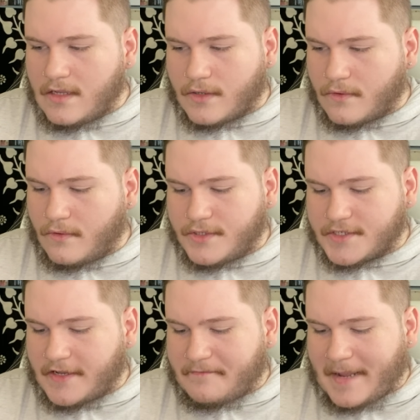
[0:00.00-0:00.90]
don't hold
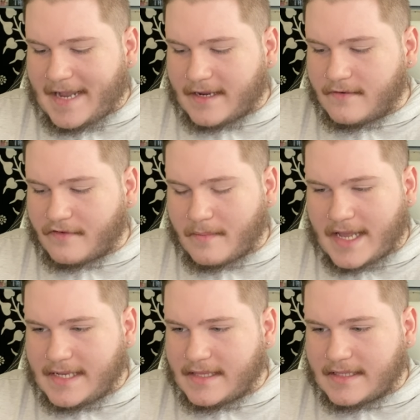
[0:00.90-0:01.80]
yourself back from
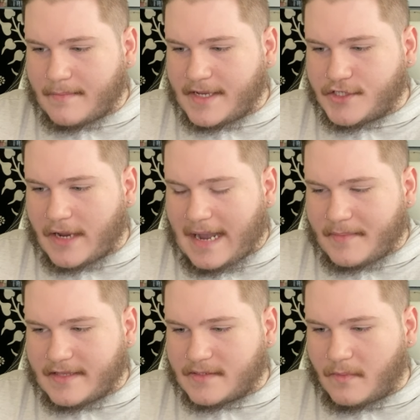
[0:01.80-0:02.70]
anything that makes you
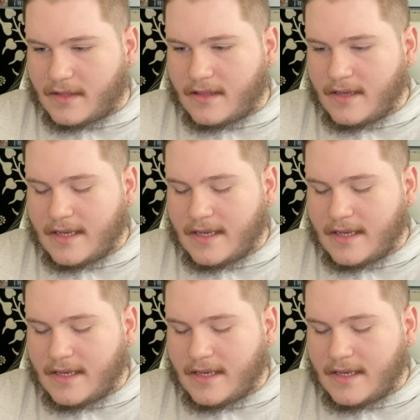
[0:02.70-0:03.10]
happy this month.